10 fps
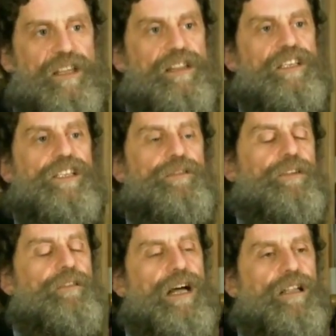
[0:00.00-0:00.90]
that that's even a
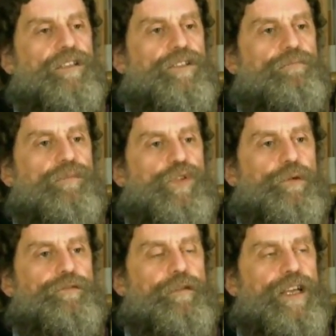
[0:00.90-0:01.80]
valid sort
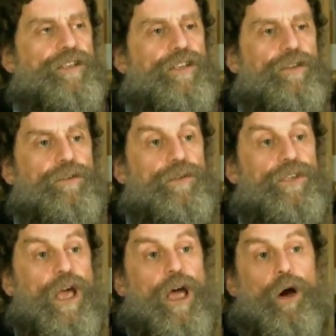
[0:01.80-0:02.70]
of phrase to use,
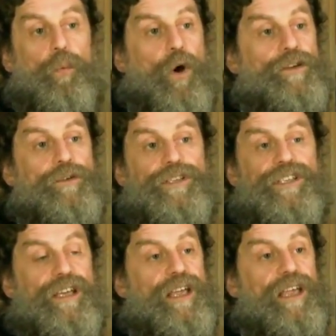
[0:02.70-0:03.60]
what you're
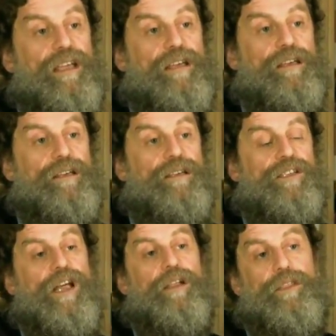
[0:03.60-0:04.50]
saying is
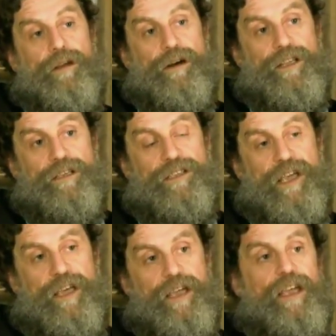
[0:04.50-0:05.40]
there is
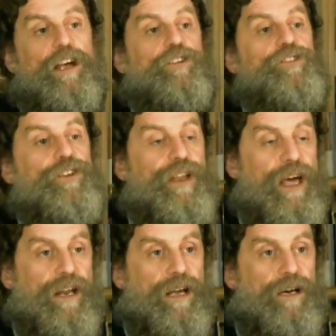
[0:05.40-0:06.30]
a
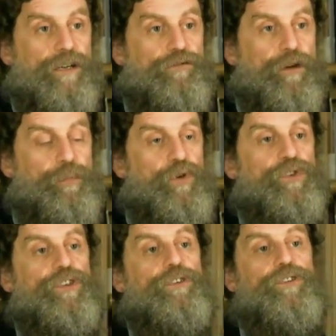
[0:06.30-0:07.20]
genetic
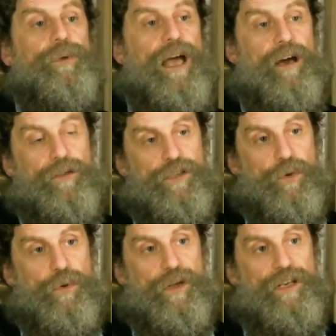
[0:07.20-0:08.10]
contribution to how this
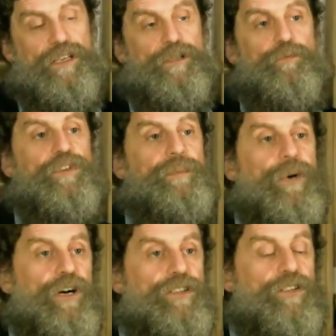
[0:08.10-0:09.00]
organism
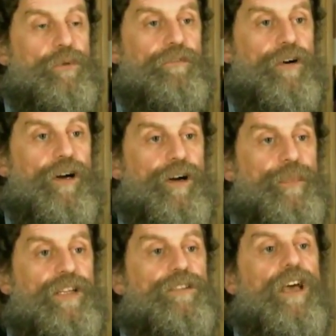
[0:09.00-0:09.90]
responds to
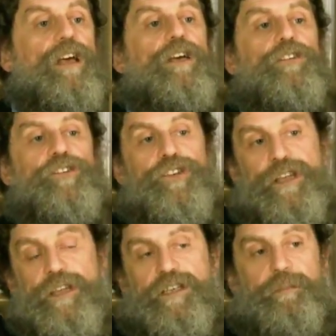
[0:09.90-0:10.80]
environment.
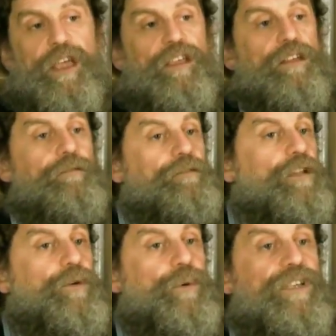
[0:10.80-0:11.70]
Genes may
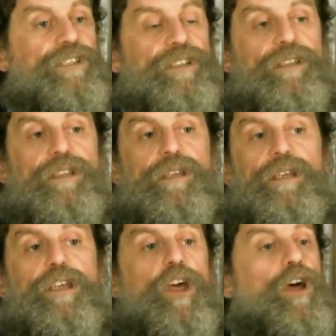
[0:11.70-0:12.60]
influence
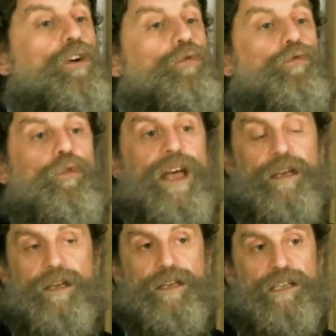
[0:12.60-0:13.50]
the
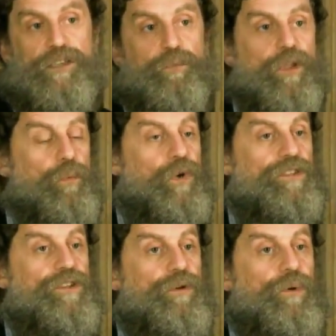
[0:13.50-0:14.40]
readiness with
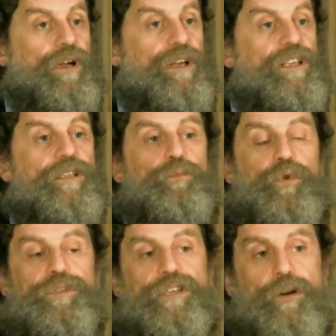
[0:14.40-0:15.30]
which an organism will
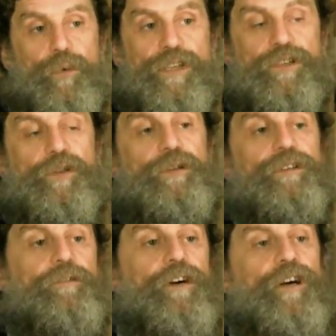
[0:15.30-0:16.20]
deal with a certain
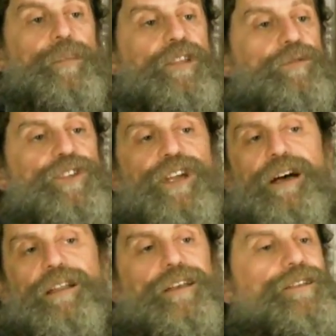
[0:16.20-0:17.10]
environmental
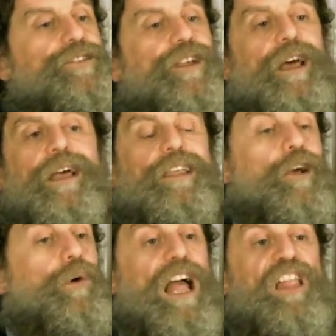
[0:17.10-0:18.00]
challenge. You
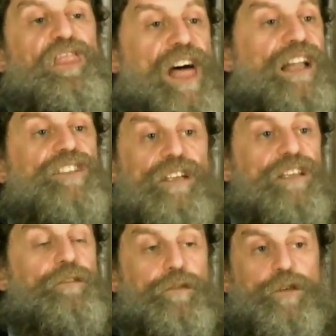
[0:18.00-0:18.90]
know, that's not
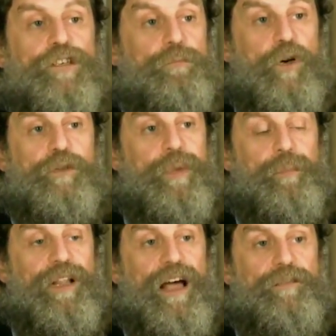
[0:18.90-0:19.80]
the version most
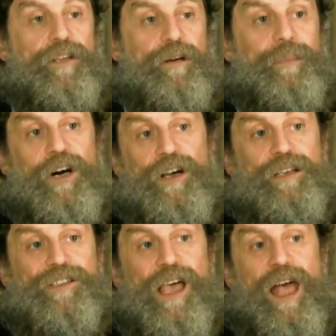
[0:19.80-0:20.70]
people have in their
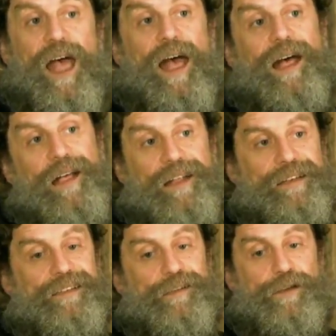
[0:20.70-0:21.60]
minds.
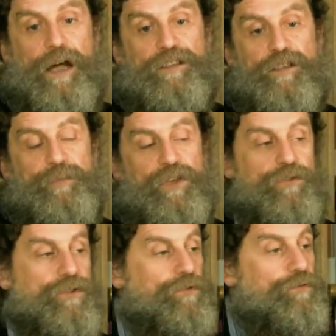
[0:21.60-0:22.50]
And not to be
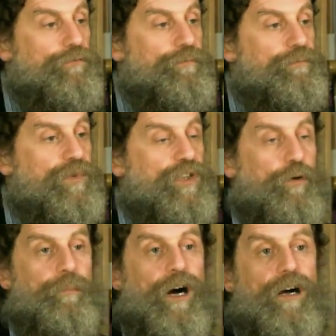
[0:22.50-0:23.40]
too
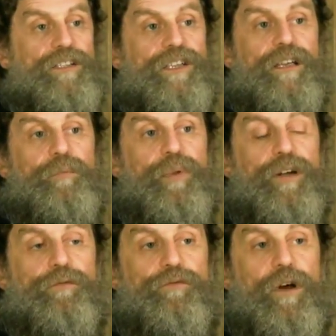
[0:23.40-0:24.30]
soapboxing, but
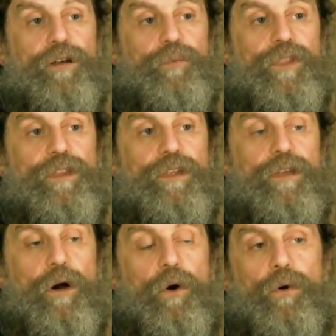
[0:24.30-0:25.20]
run with the
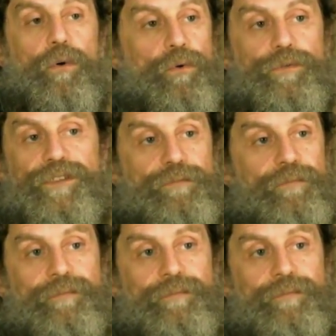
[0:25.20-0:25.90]
old